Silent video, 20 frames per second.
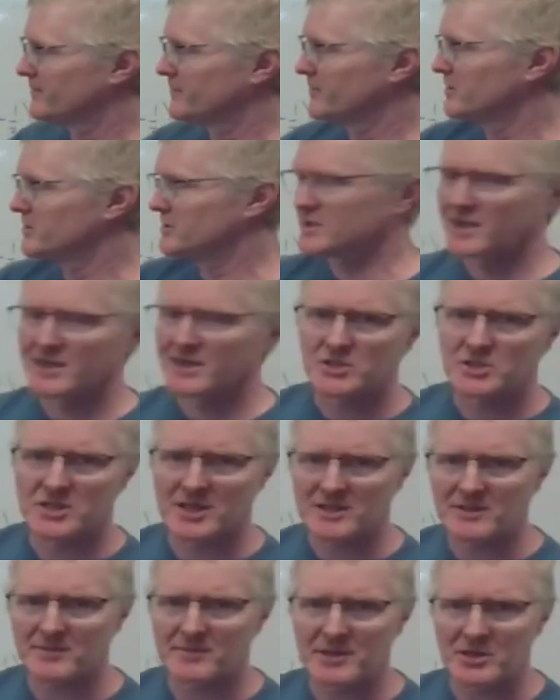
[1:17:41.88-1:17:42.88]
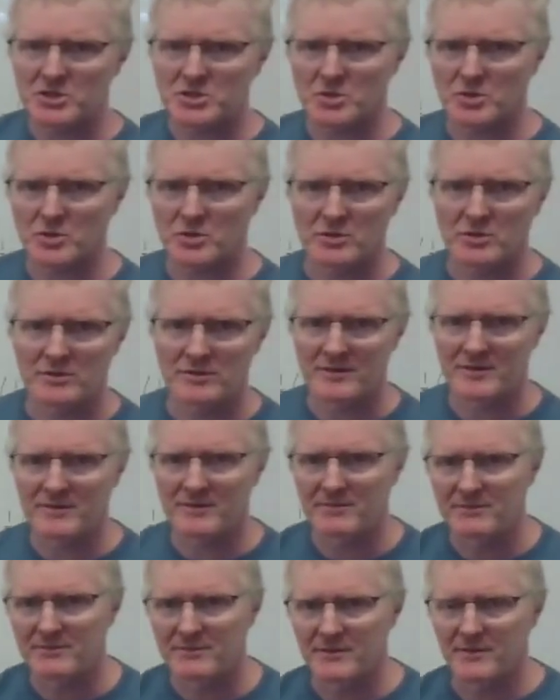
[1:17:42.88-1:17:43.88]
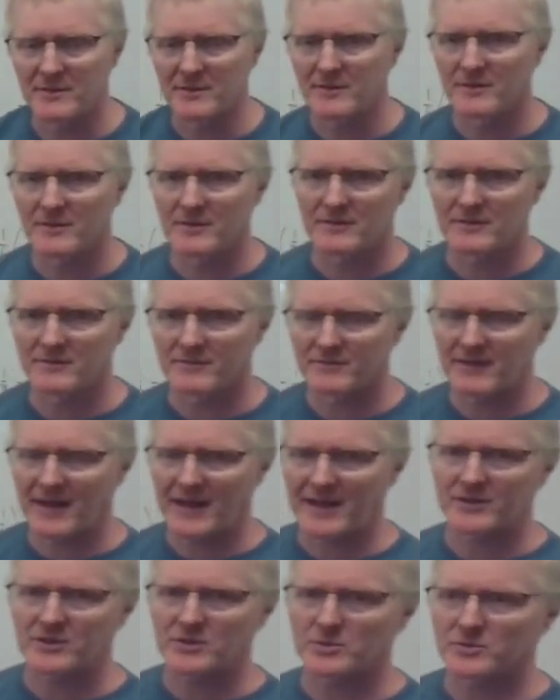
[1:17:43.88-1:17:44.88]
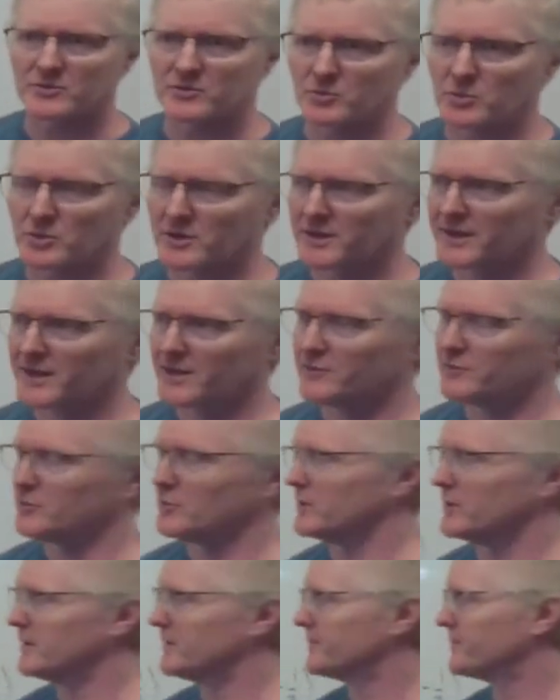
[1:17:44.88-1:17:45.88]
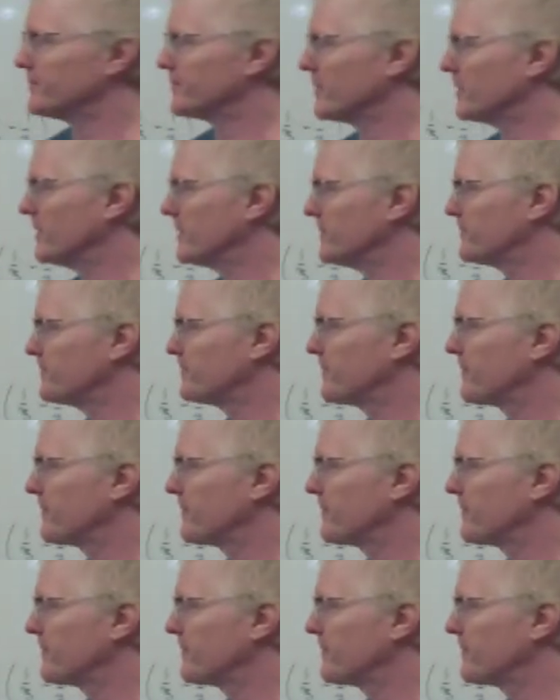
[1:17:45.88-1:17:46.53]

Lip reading: You just got to check to make sure the value is working out for you. All right.